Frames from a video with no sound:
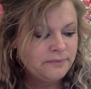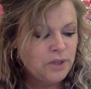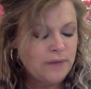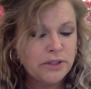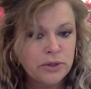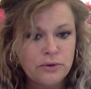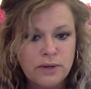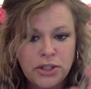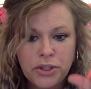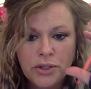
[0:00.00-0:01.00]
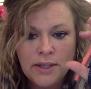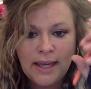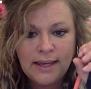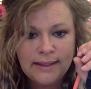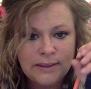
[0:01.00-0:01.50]
You have to crush your
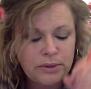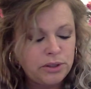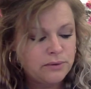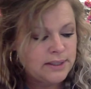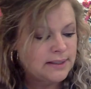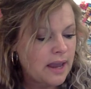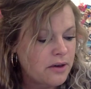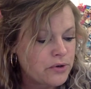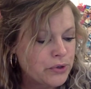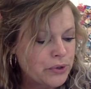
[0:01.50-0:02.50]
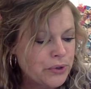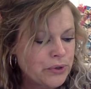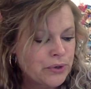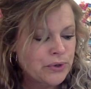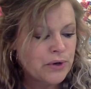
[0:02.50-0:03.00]
cans when you recycle.
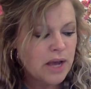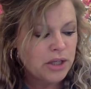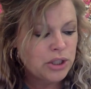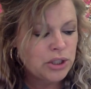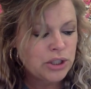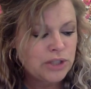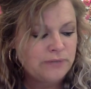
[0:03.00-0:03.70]
Crush.